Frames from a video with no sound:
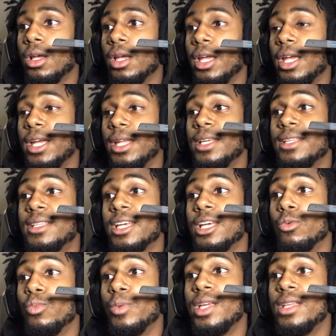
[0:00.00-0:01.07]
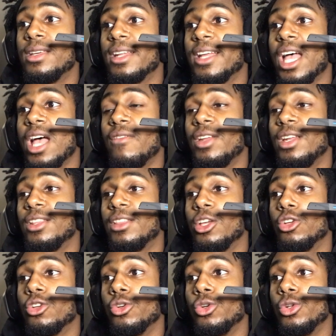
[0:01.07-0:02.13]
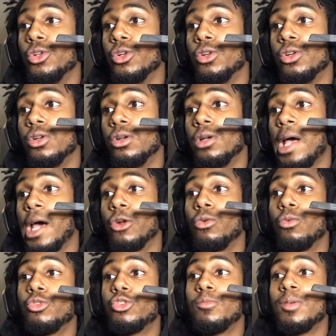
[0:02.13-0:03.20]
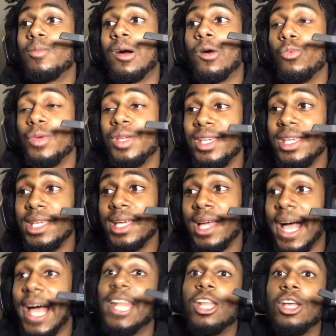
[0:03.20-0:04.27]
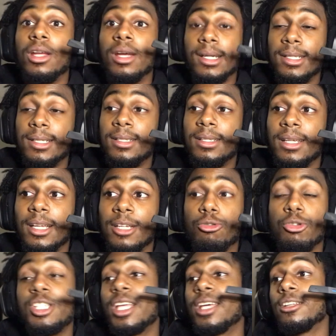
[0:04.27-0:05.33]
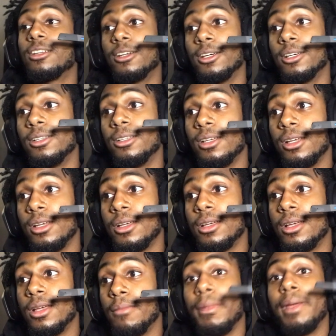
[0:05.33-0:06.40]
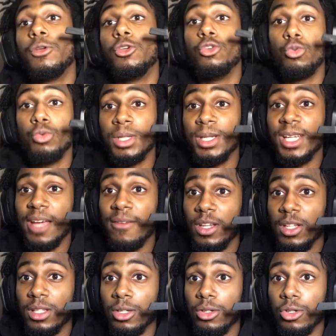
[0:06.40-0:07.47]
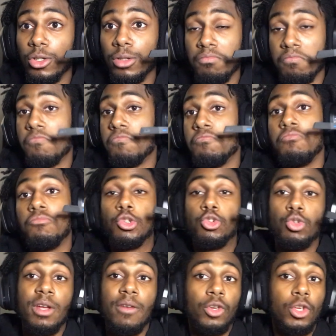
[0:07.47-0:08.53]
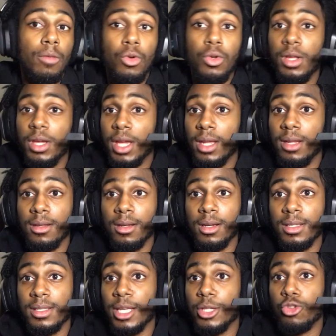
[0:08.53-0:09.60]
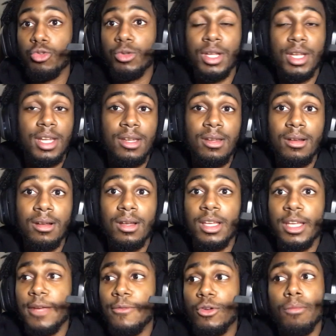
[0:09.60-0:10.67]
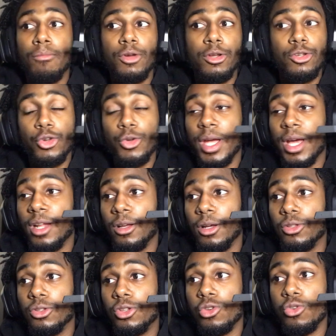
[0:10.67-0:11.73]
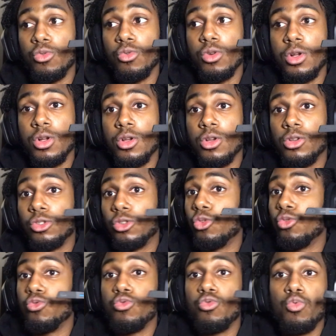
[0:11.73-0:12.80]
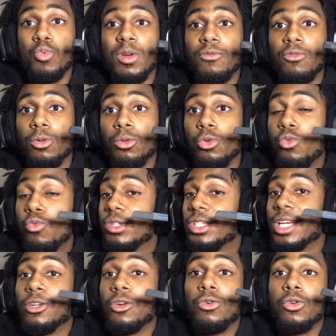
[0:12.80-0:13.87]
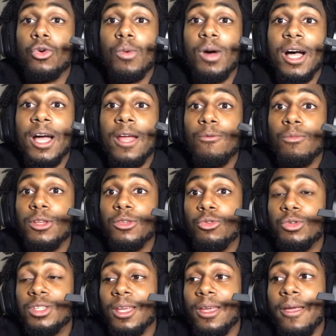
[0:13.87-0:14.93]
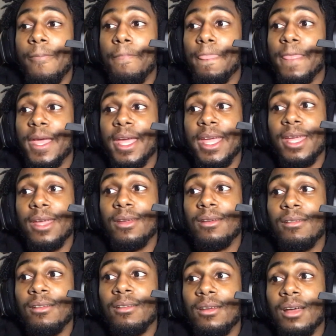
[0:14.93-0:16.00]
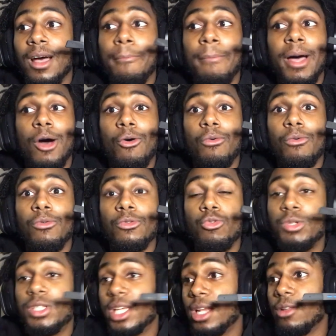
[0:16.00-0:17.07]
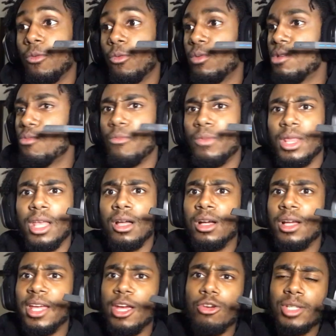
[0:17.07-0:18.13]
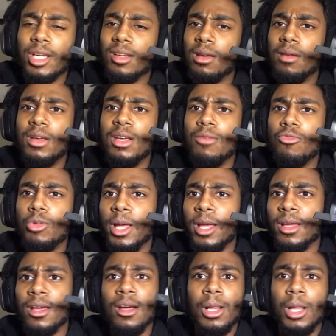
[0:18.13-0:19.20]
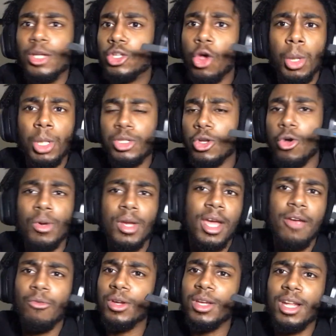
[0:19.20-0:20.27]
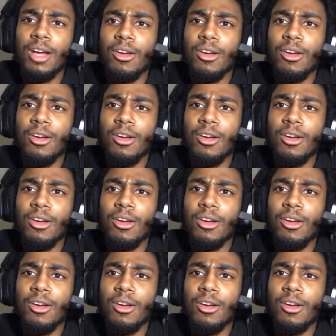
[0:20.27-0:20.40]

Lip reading: And he said we didn't have anything good. I don't know what you mean by we. I had a gun. Christian had a gun. Maybe you didn't have anything good, but you never communicated to us that you didn't. Even though I'm pretty sure you had a gun too. So you went for loot, which I don't know why. When you said, "Hey, I'm out," you said when the airstrike came in, we were like, "Let's go, everyone get